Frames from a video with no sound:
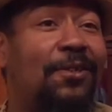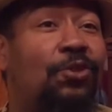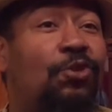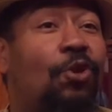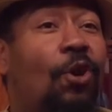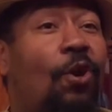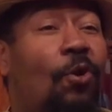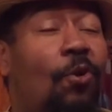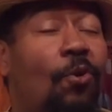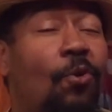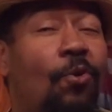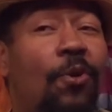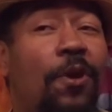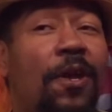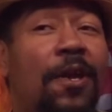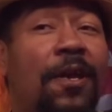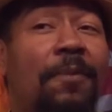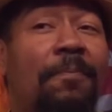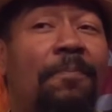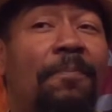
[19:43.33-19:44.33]
So
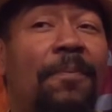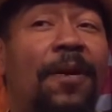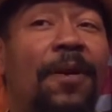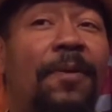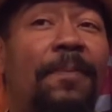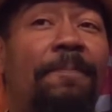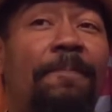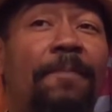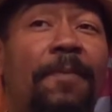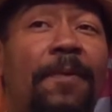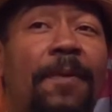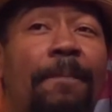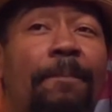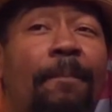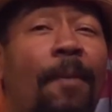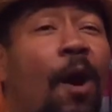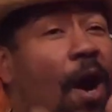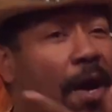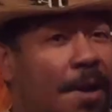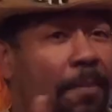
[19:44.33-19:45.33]

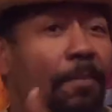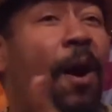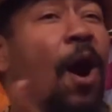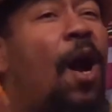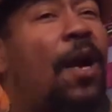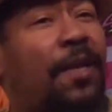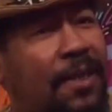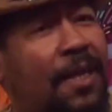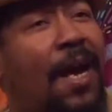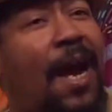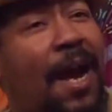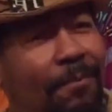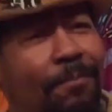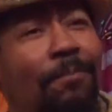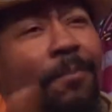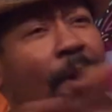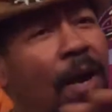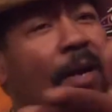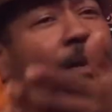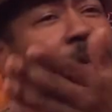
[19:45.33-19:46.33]
Martin got
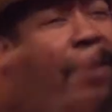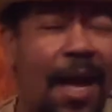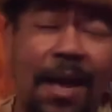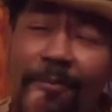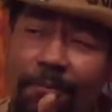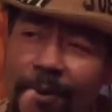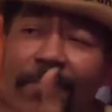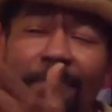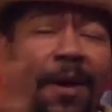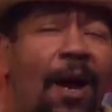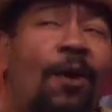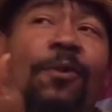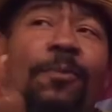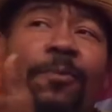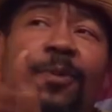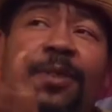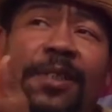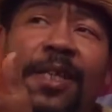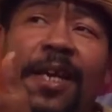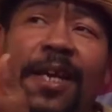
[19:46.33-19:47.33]
what Malcolm
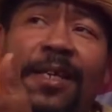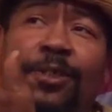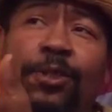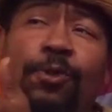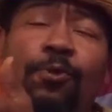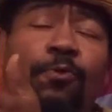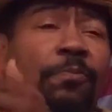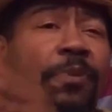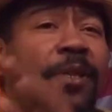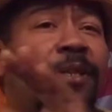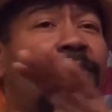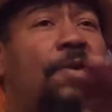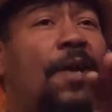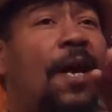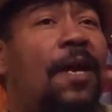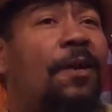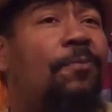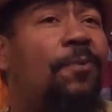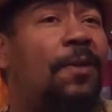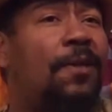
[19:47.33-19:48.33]
was saying too, but you
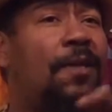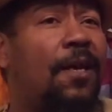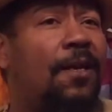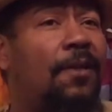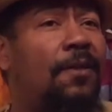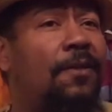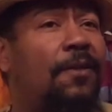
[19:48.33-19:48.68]
got to realize.